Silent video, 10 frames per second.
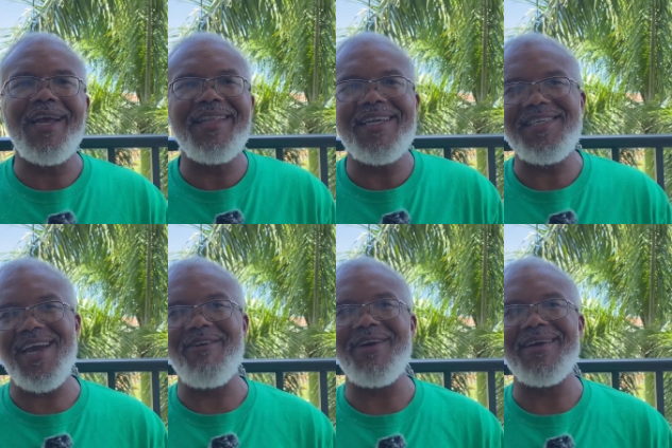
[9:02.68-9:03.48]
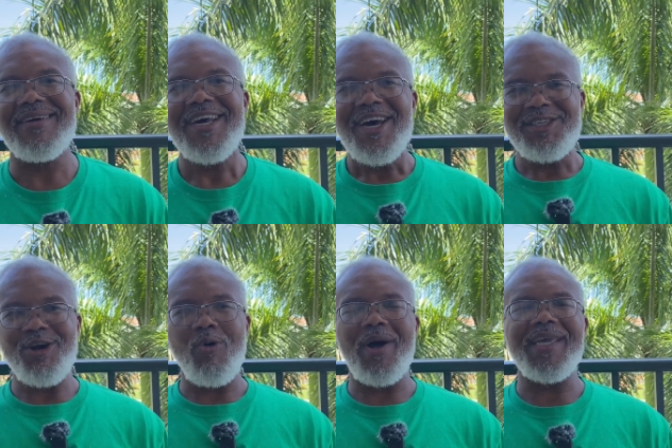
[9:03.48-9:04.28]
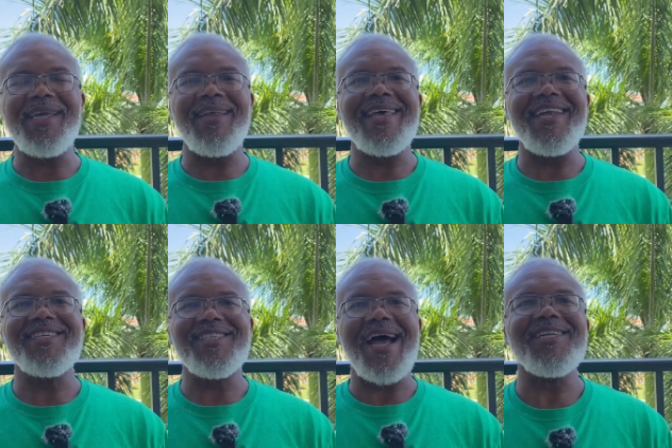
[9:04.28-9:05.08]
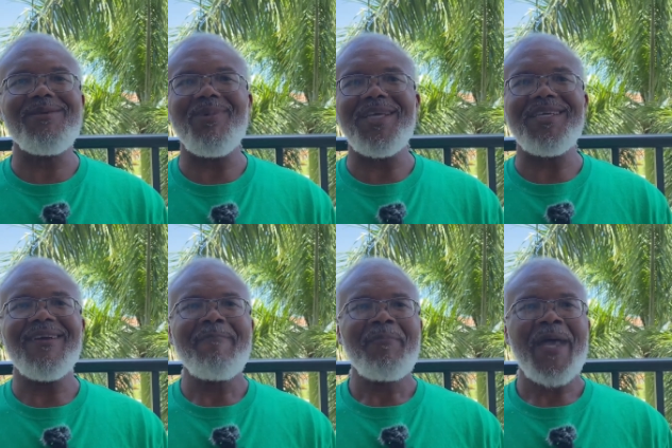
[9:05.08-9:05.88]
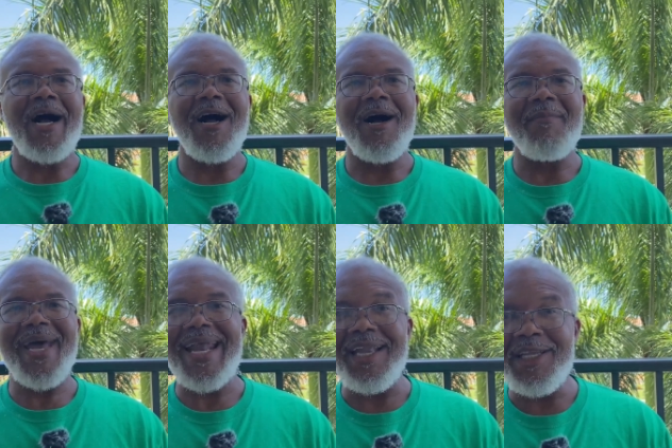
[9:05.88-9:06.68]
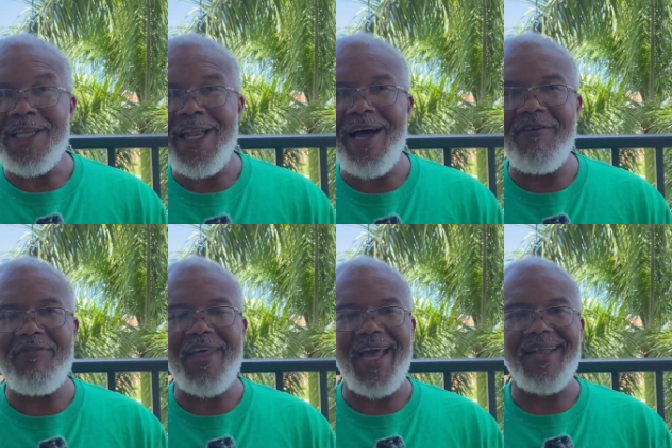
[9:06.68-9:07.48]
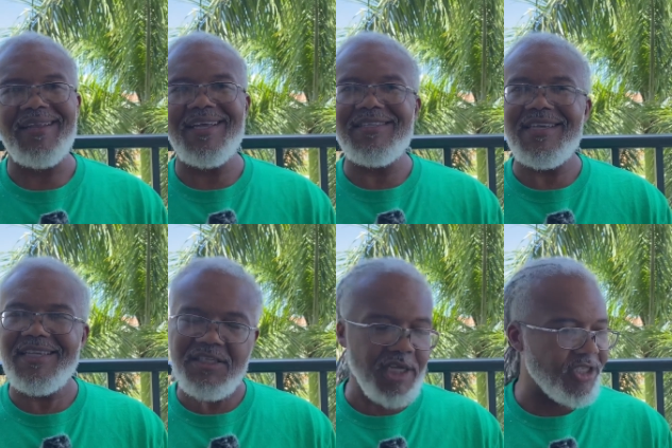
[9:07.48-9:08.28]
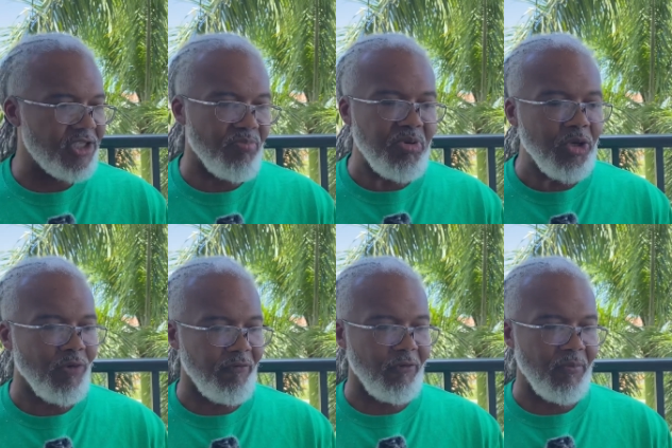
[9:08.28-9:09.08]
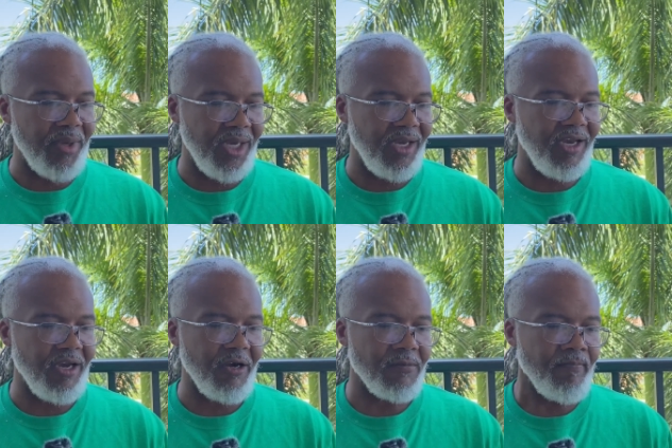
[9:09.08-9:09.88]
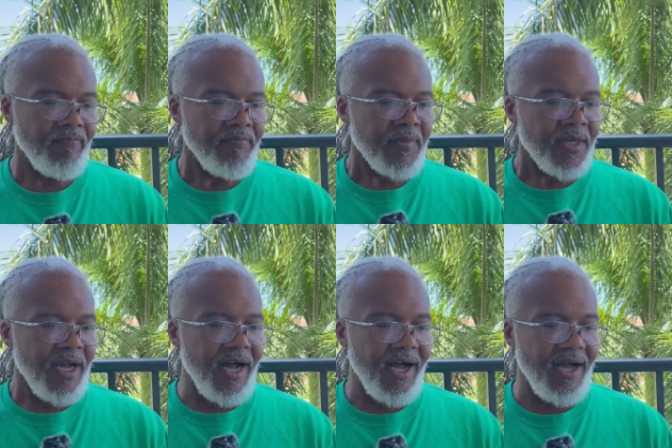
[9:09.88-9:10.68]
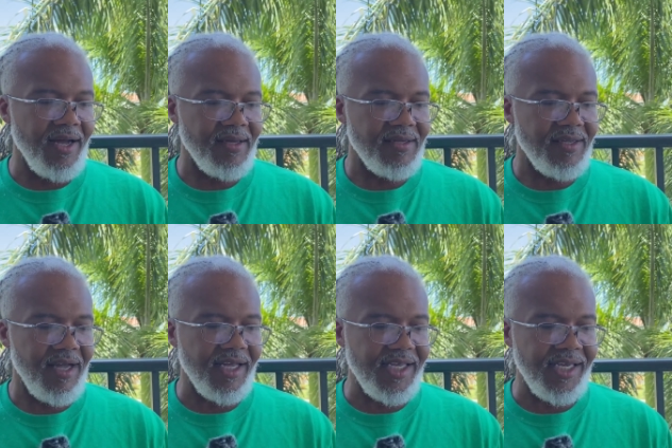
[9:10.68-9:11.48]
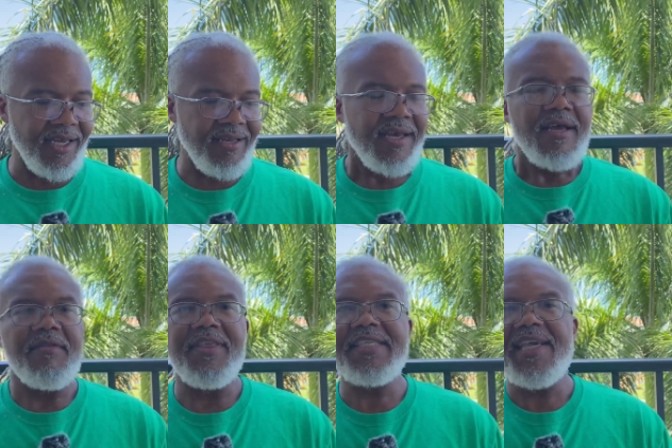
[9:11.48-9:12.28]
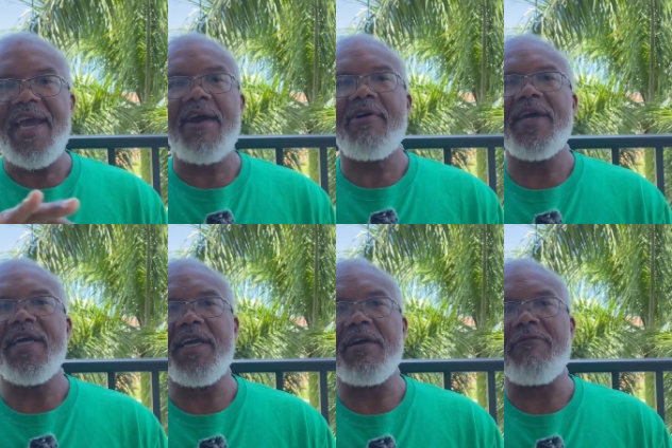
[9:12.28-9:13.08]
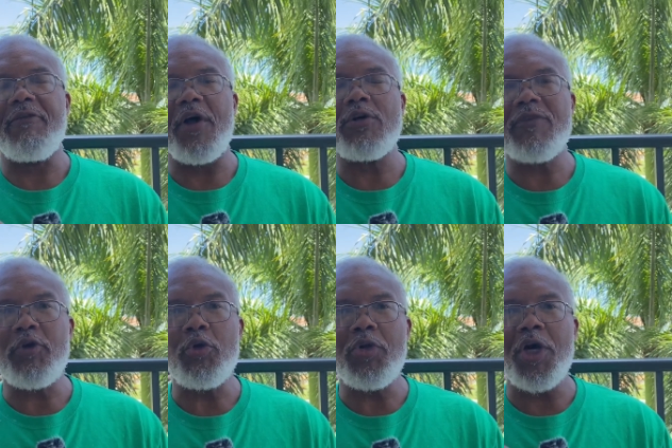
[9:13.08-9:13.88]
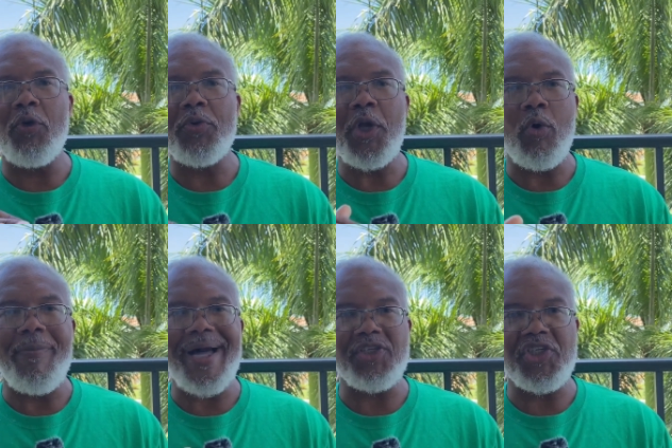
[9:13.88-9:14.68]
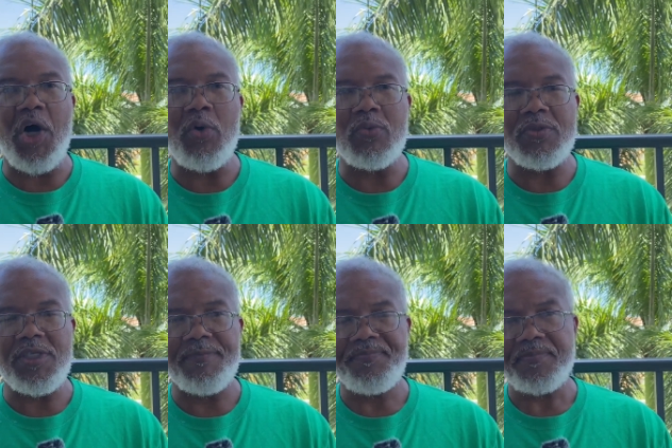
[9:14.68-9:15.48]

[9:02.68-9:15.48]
in this area. So again, that excites me. Um, and I love that. It's, it's, it's beautiful being here. Uh, again, this area here, for those of you who don't know about zones,